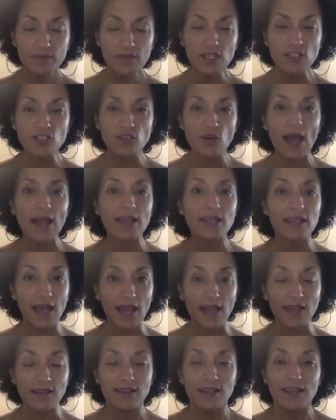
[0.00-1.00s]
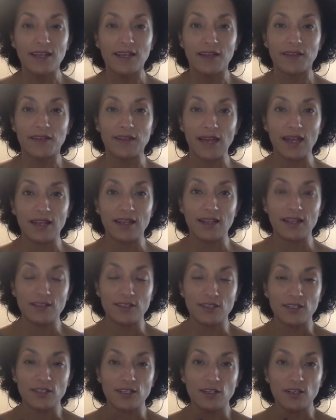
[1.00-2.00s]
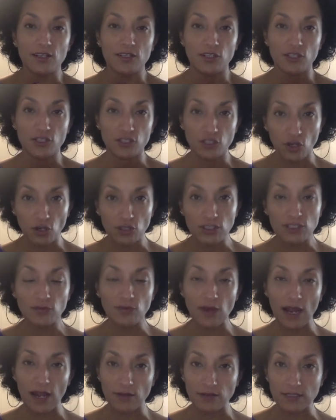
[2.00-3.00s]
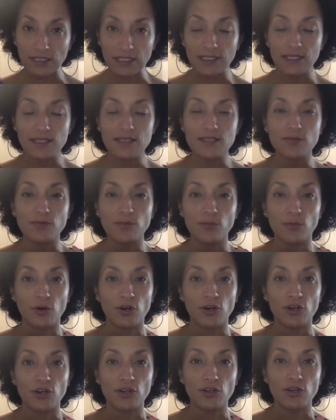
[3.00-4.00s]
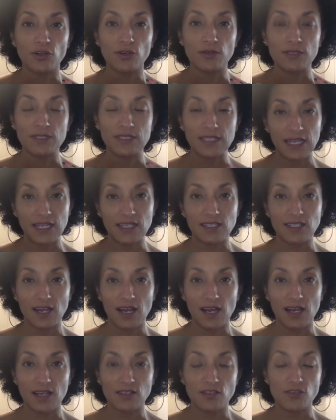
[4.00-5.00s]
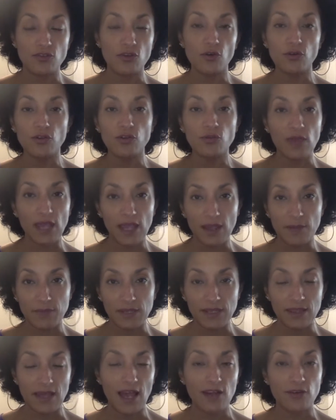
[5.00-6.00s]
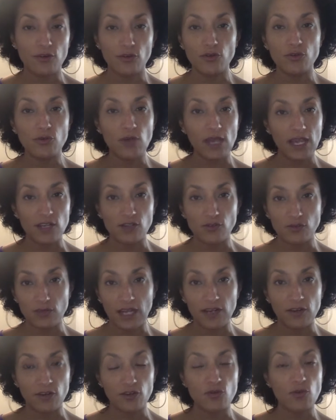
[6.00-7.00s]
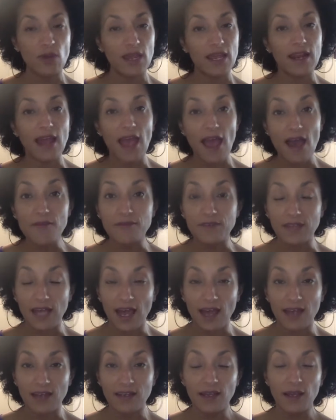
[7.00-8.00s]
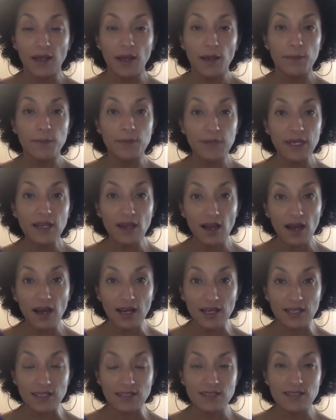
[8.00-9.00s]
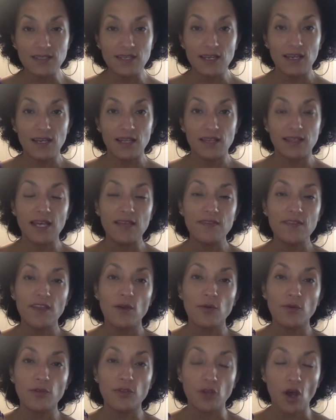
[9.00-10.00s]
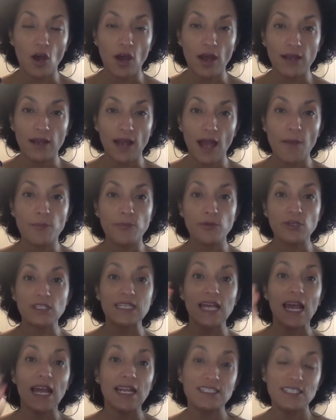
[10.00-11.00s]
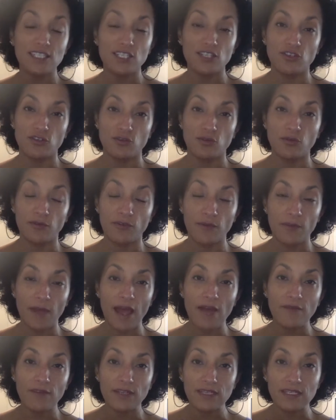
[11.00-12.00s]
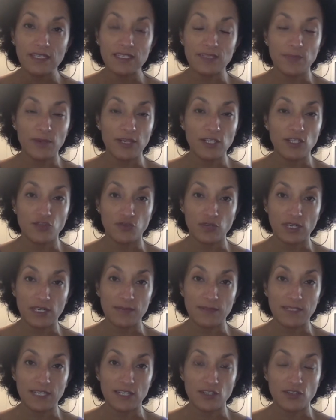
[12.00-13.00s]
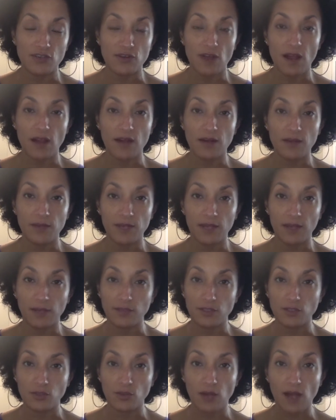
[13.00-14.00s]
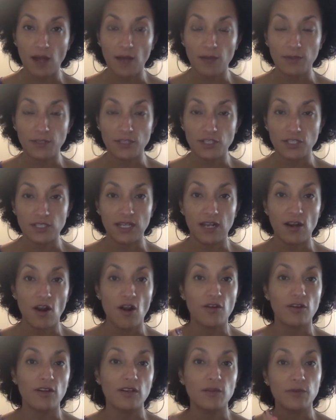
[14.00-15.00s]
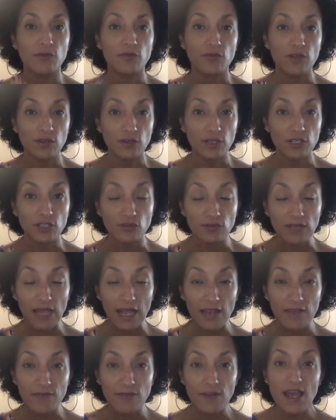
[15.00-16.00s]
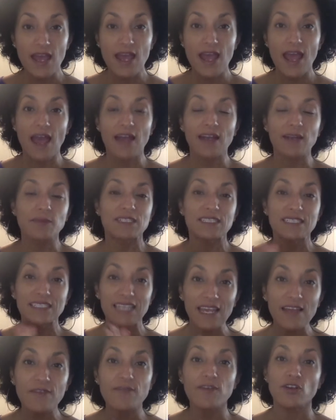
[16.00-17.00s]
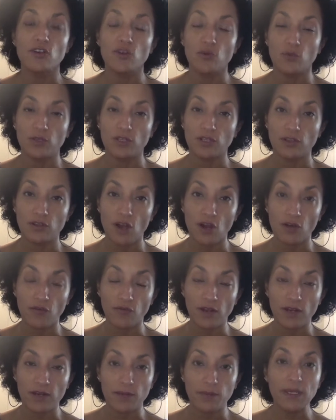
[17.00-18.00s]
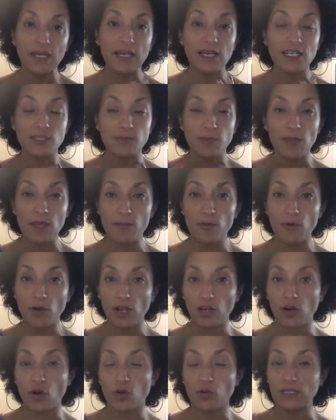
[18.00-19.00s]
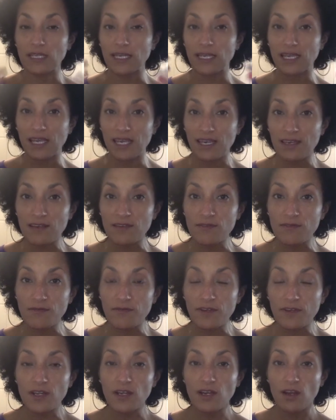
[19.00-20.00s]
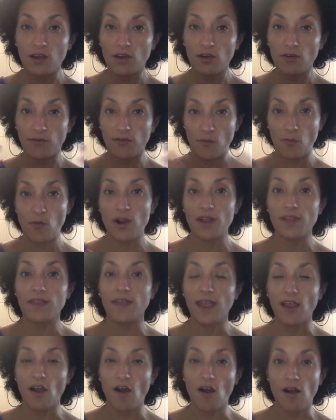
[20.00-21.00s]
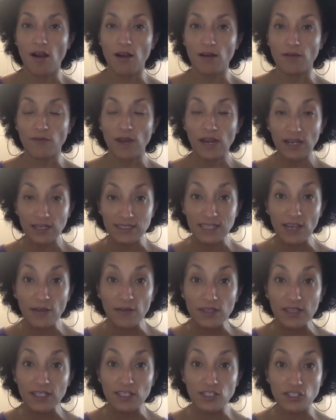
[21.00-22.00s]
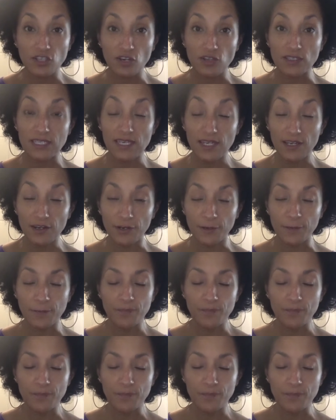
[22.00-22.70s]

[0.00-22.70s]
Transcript: So I get that the adults around us were saying to us, no, you can't be that. No, you can't do that. No, you can't have that, because then they thought, I'm protecting you from having these big dreams that you're not going to be able to accomplish and that aren't going to be real in your life. And I'm saving you in the long run, because people can only give from where they are, right? Because everything starts here.